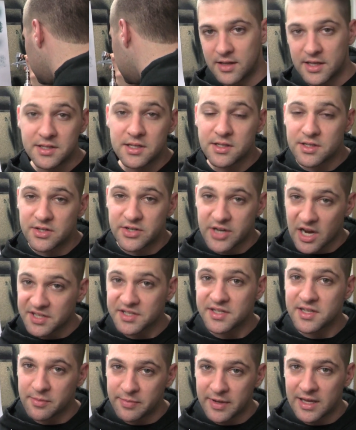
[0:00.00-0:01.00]
This is
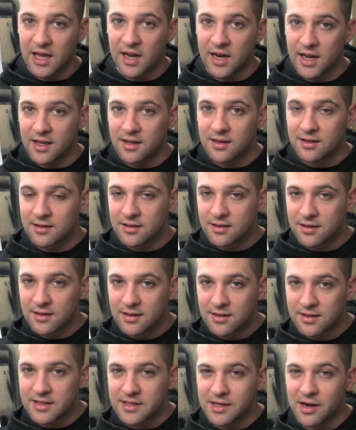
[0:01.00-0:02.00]
just the beginning.
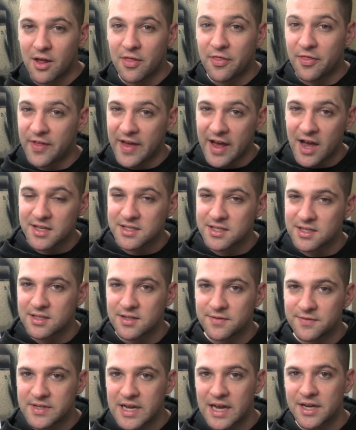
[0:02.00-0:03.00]
There are thousands
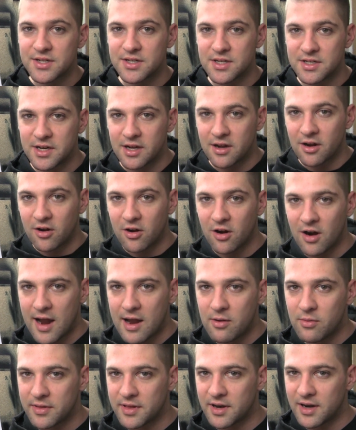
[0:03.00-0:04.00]
of textures you can
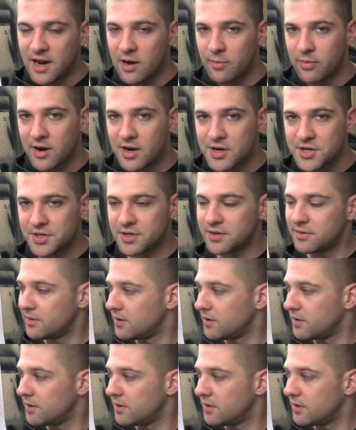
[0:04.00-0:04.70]
create with an airbrush,